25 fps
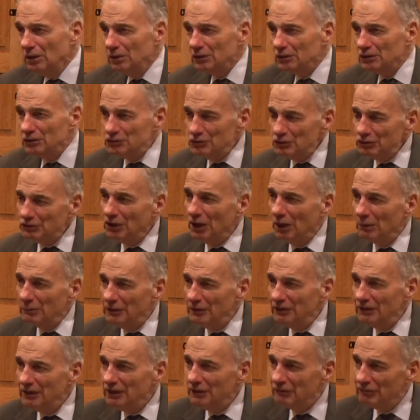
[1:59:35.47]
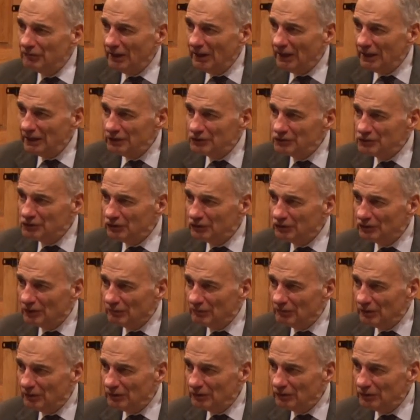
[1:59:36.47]
could you tell me the advantages
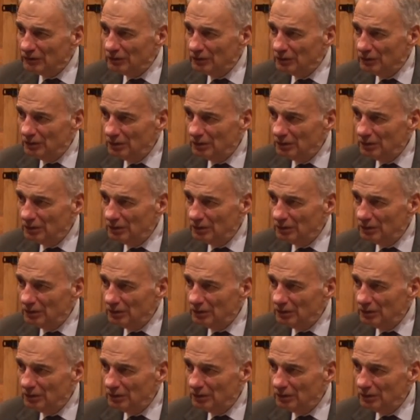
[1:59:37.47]
of this?